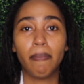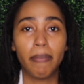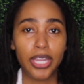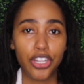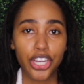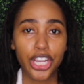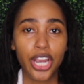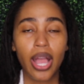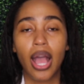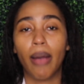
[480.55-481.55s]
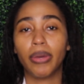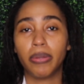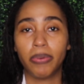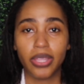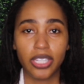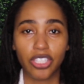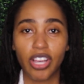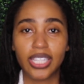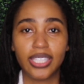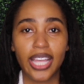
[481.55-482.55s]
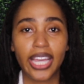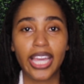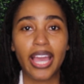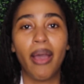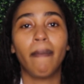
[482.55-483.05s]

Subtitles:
Mender. I'm going to put this on second.